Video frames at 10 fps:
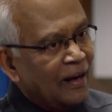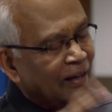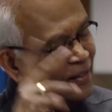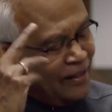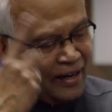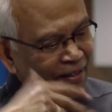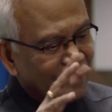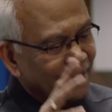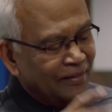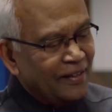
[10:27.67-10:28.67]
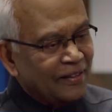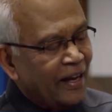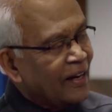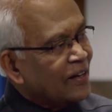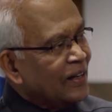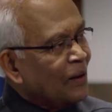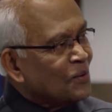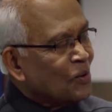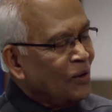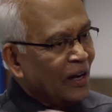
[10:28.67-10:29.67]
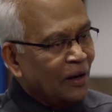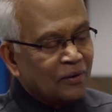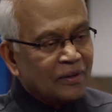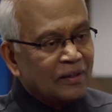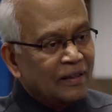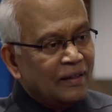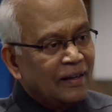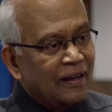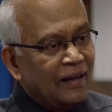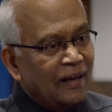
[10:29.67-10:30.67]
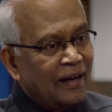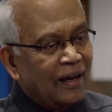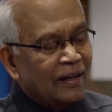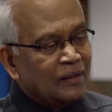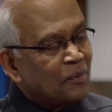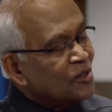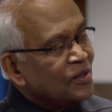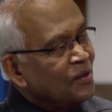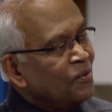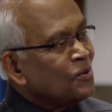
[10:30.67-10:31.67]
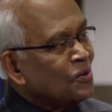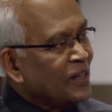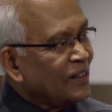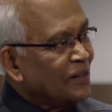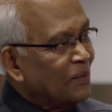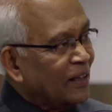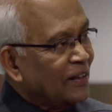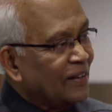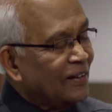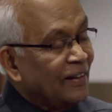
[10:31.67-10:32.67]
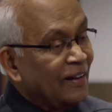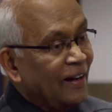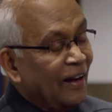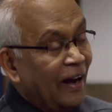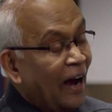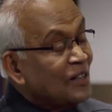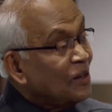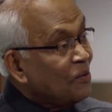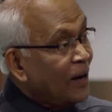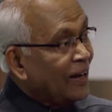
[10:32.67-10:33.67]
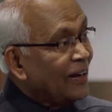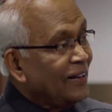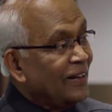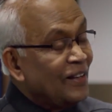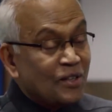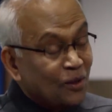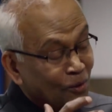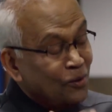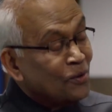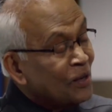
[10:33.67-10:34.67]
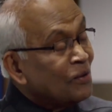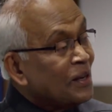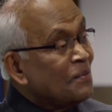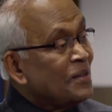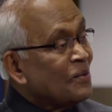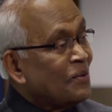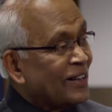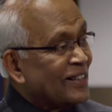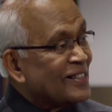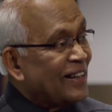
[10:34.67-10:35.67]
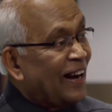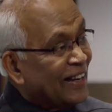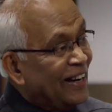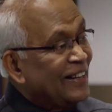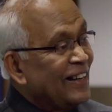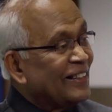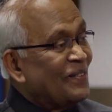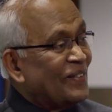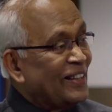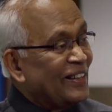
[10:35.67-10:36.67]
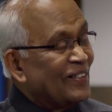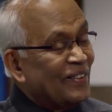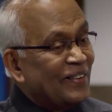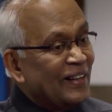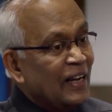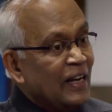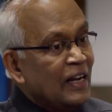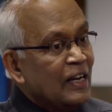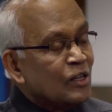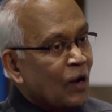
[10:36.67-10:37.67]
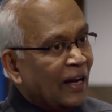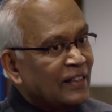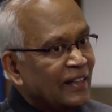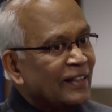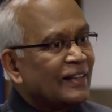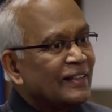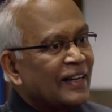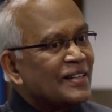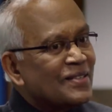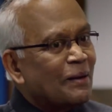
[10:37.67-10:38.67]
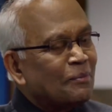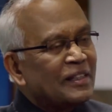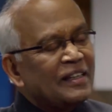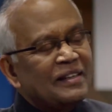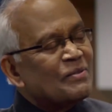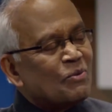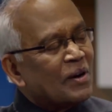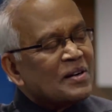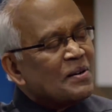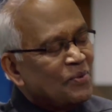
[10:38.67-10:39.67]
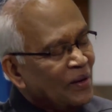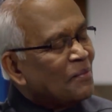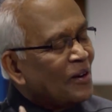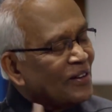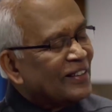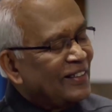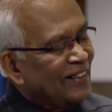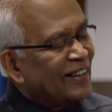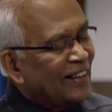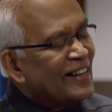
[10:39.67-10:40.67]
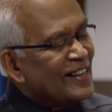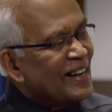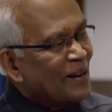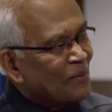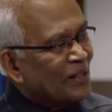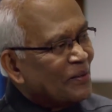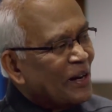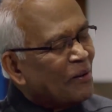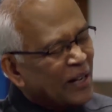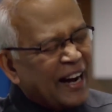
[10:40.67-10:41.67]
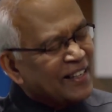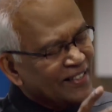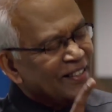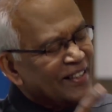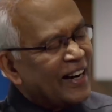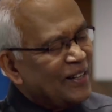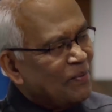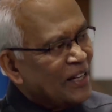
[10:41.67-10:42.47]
And then I did the haircut, I was going out, and the person refused to take the money. I said, why? He said, no, you saved turmeric for us. I can't take the money. So I think that is something wonderful about India, by the way. Our heart is in the right